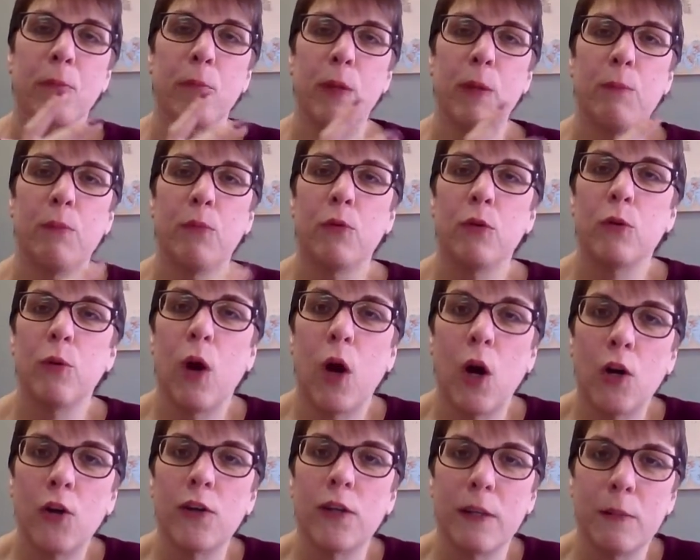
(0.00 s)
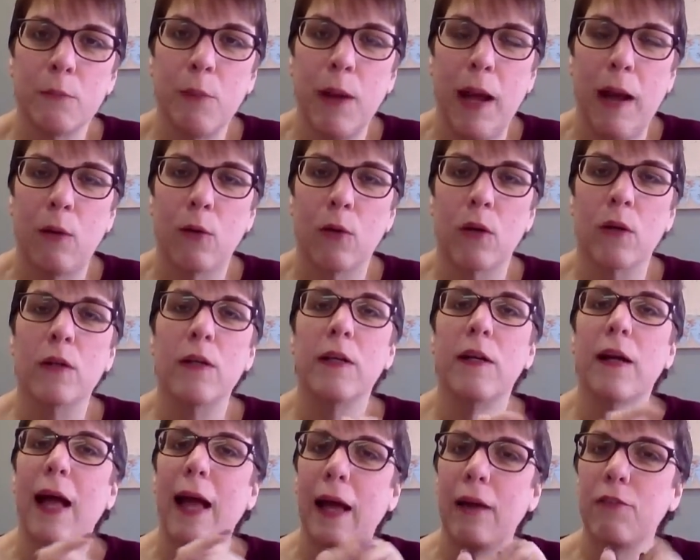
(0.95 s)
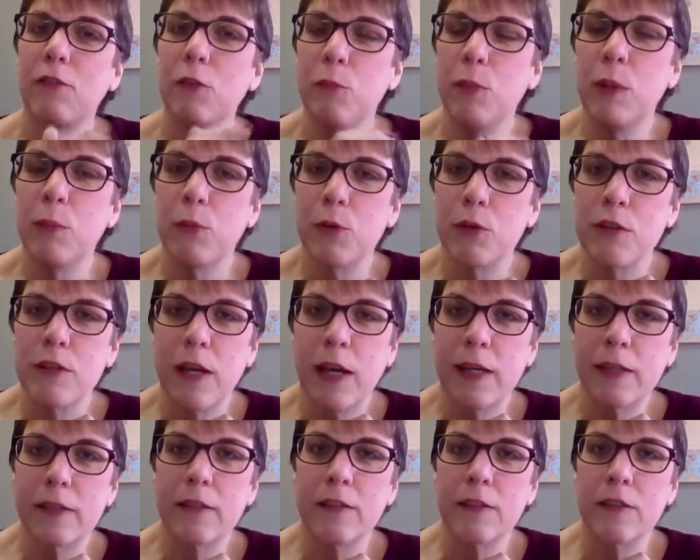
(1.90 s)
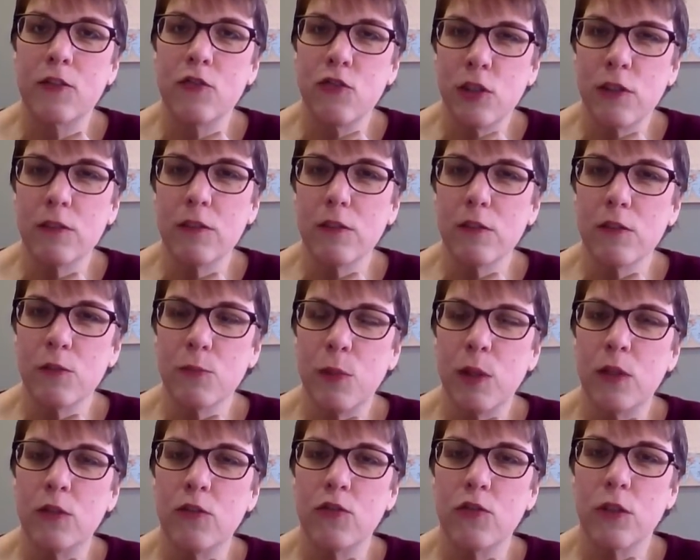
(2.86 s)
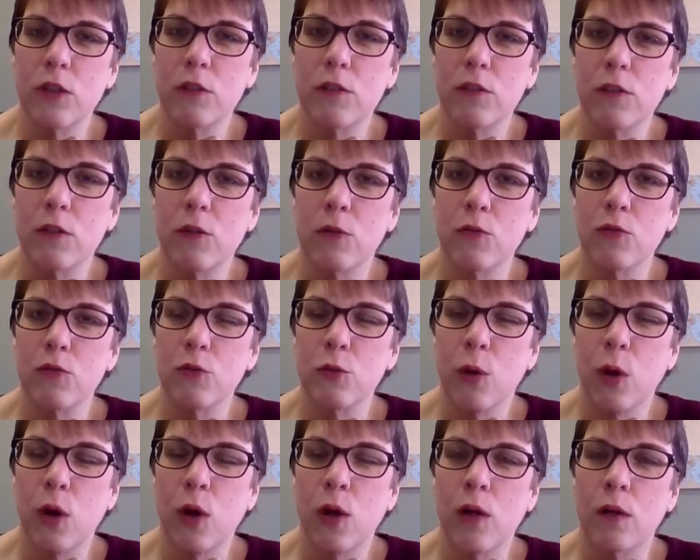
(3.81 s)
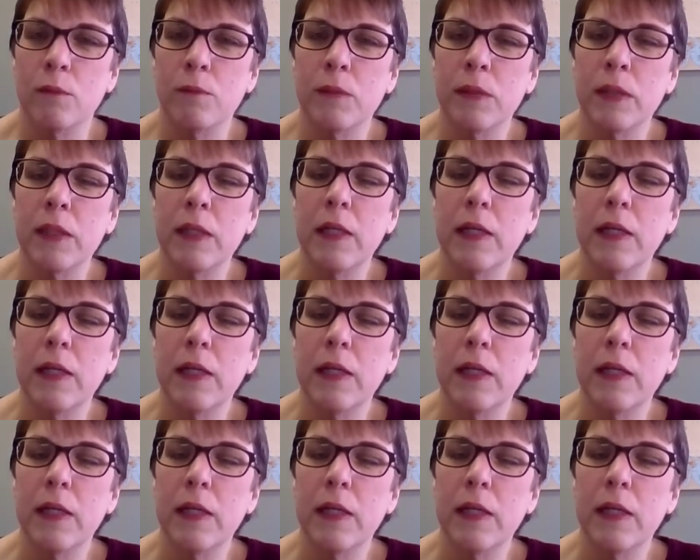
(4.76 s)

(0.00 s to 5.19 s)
People who aren't in power have to be protected just as much as those who are.